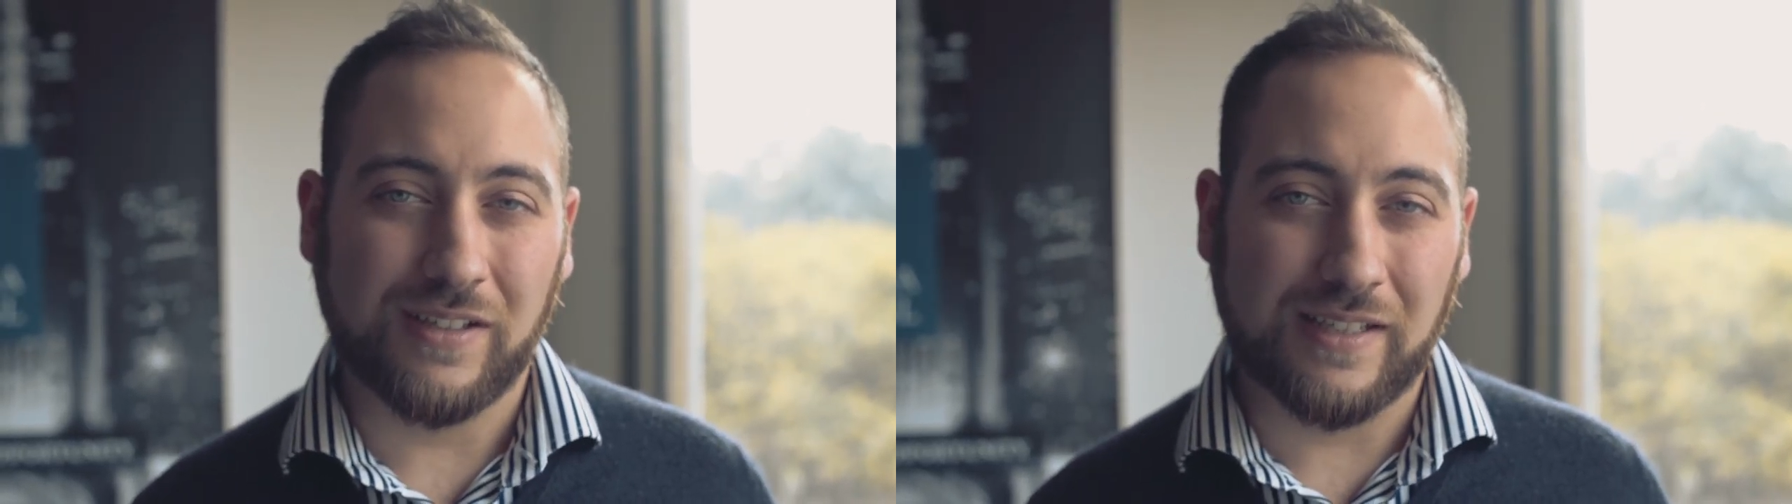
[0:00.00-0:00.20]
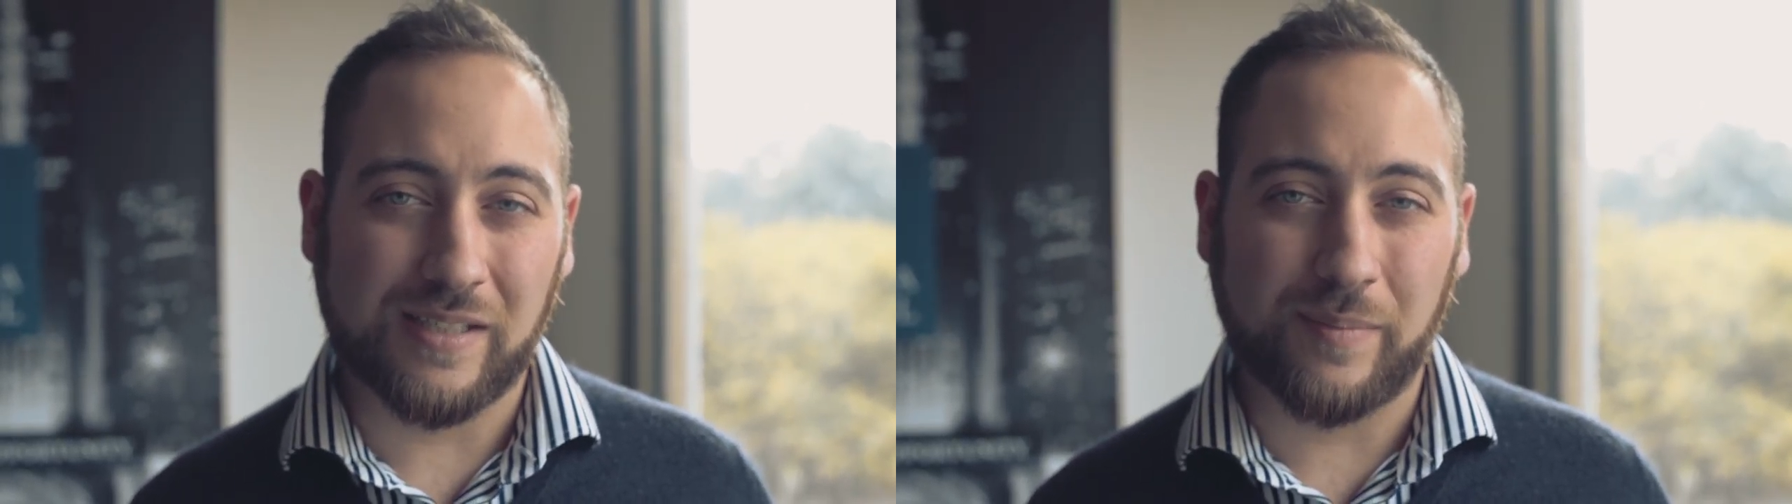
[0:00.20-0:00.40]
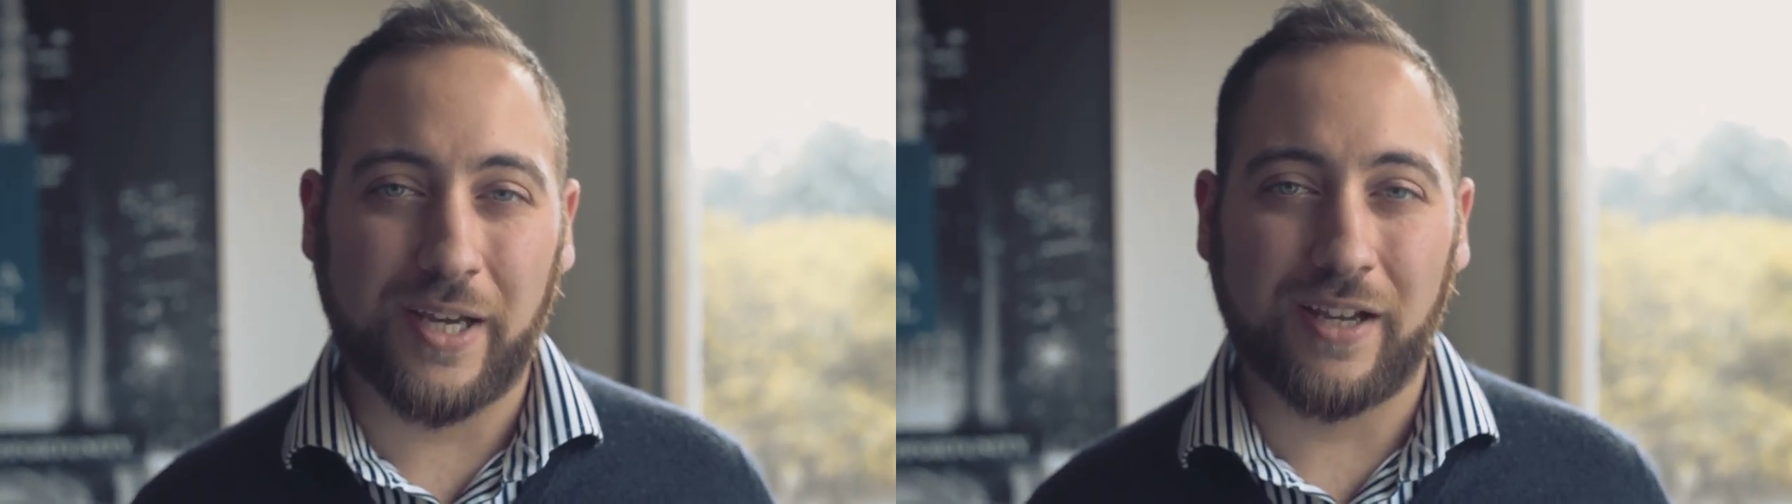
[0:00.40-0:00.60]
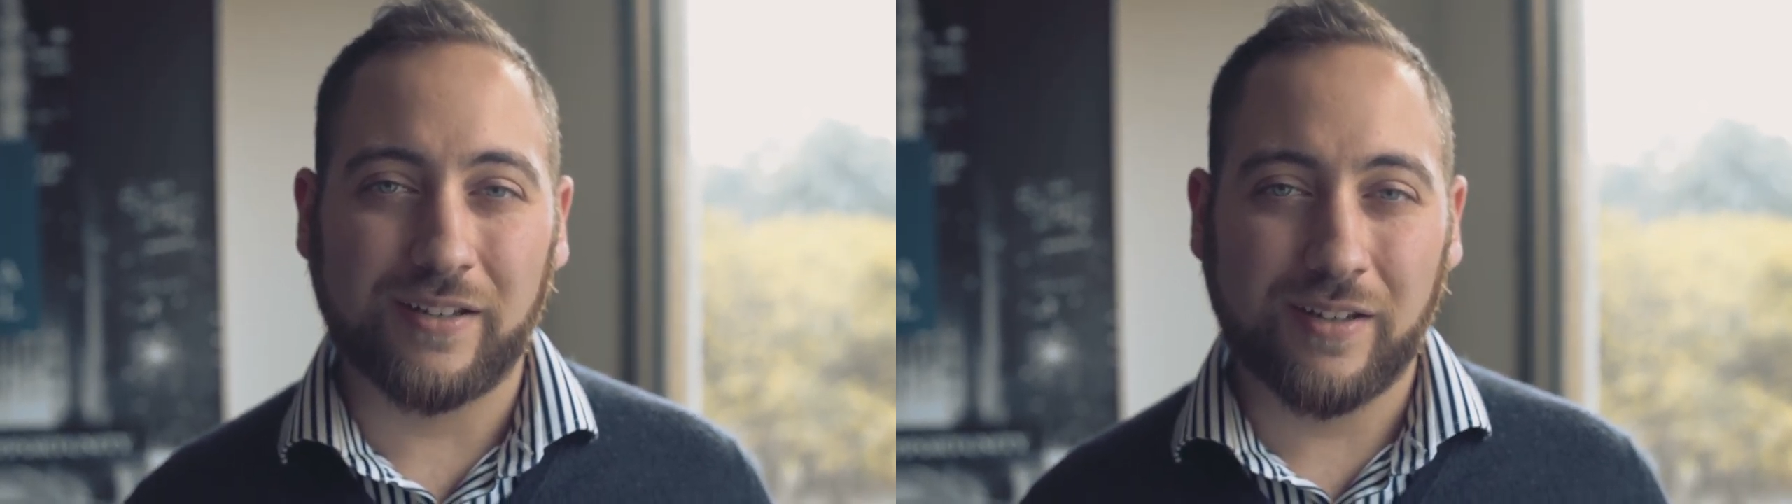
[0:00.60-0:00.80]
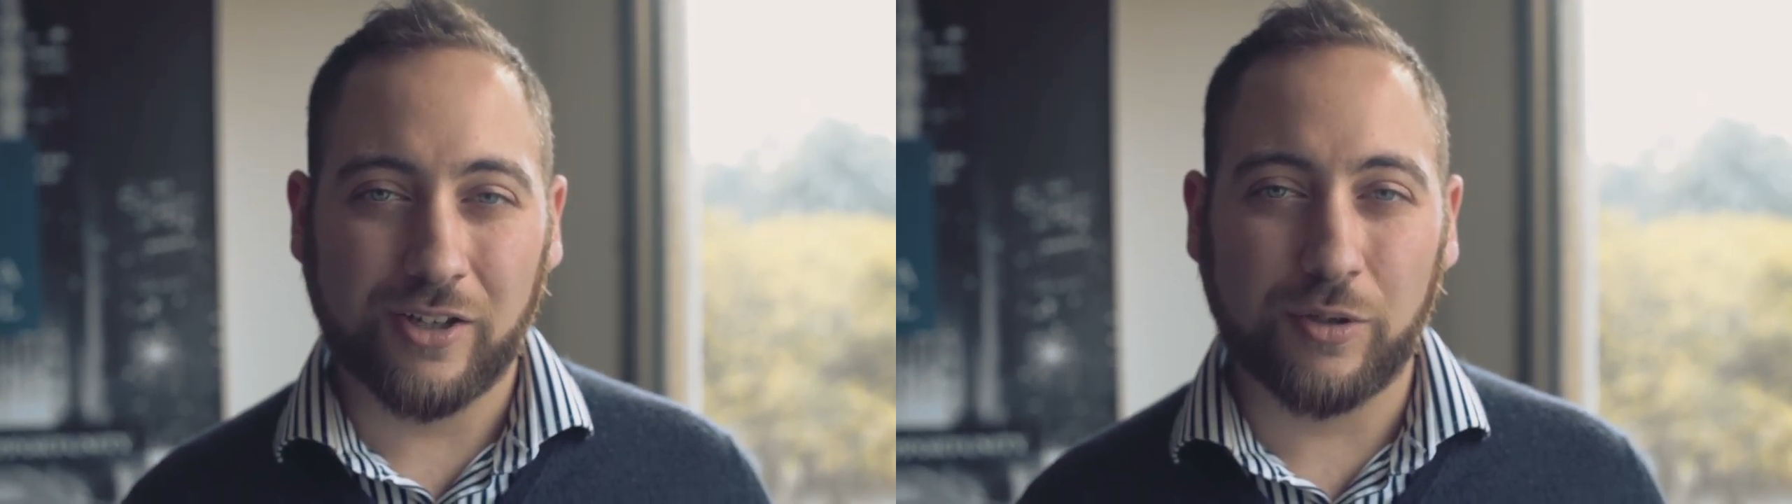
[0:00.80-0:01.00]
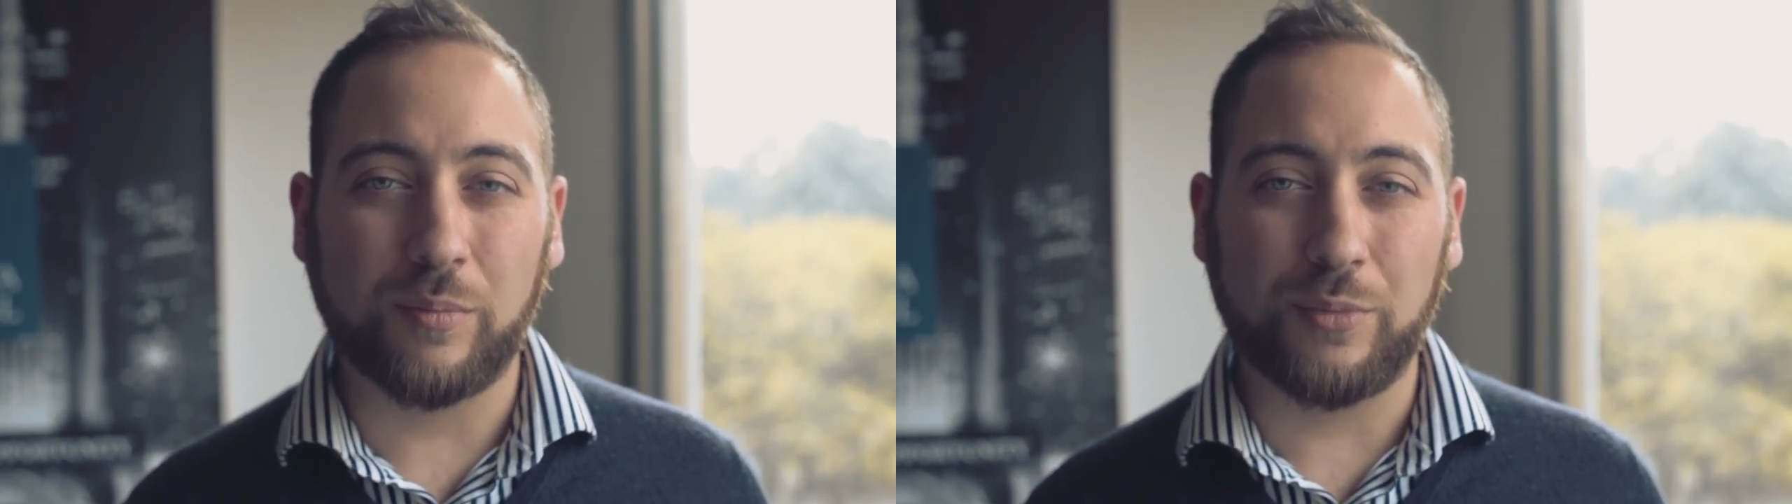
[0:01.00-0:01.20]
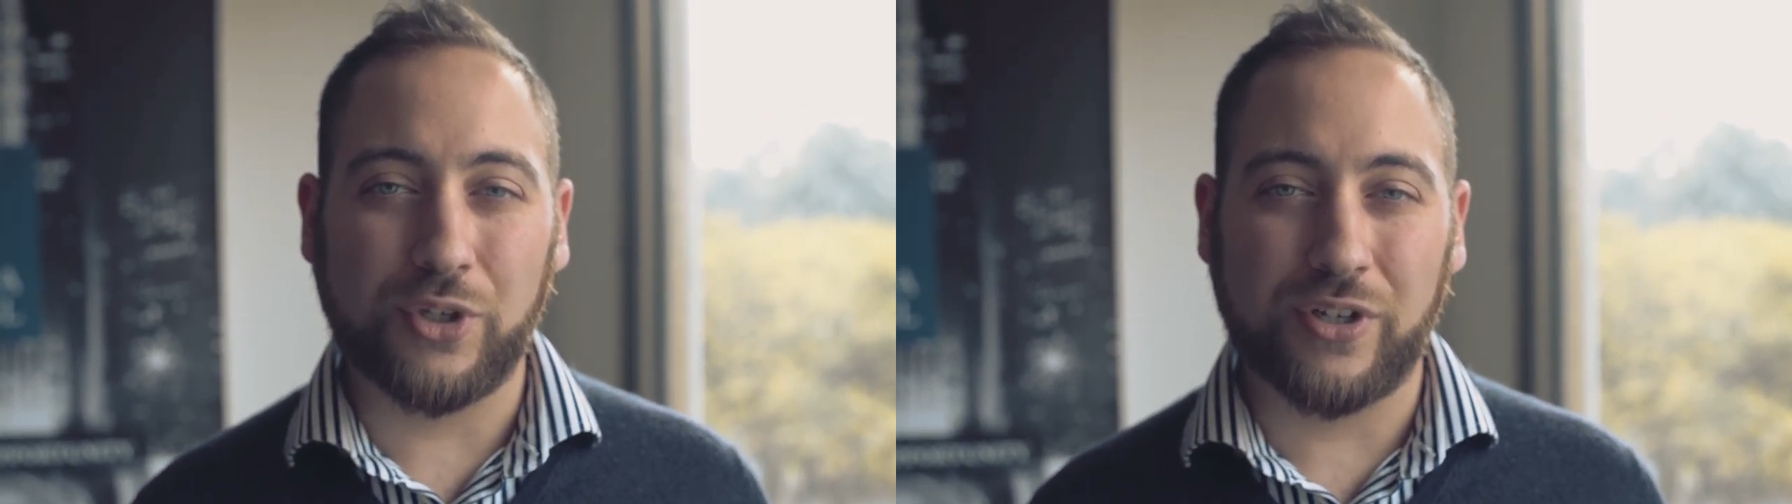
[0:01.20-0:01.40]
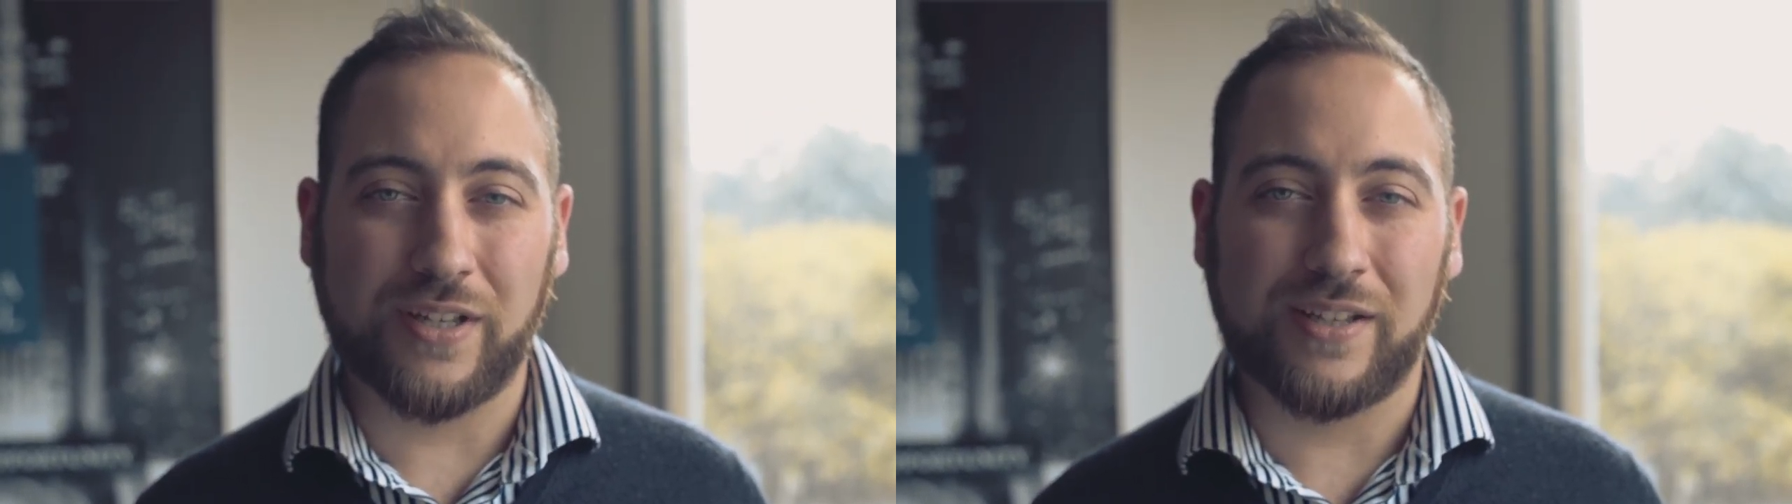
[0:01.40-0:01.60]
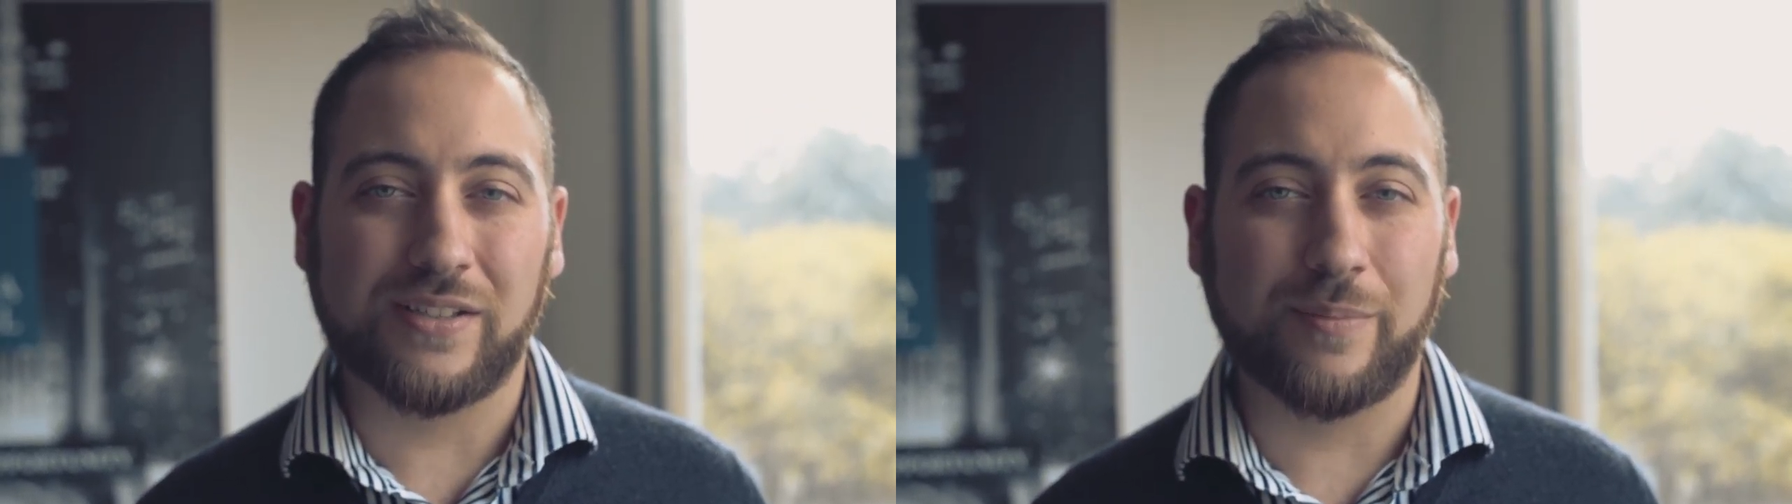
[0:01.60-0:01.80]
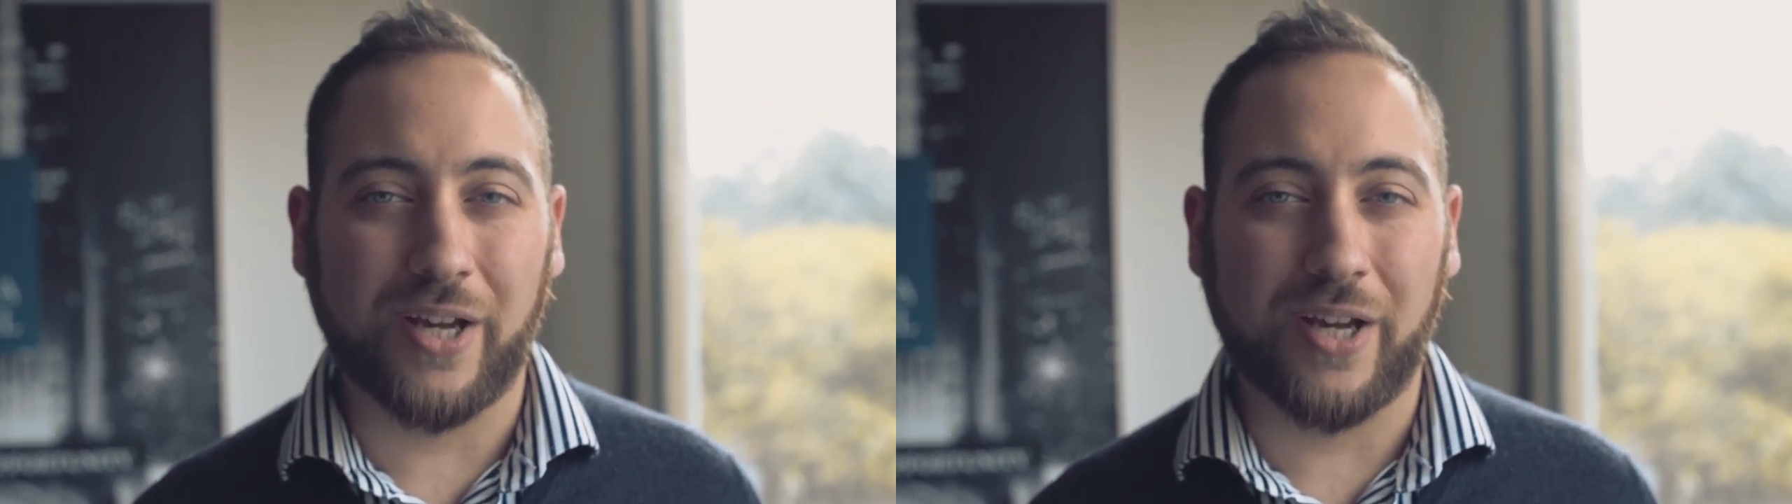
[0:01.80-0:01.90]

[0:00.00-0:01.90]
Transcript: it's about community, it's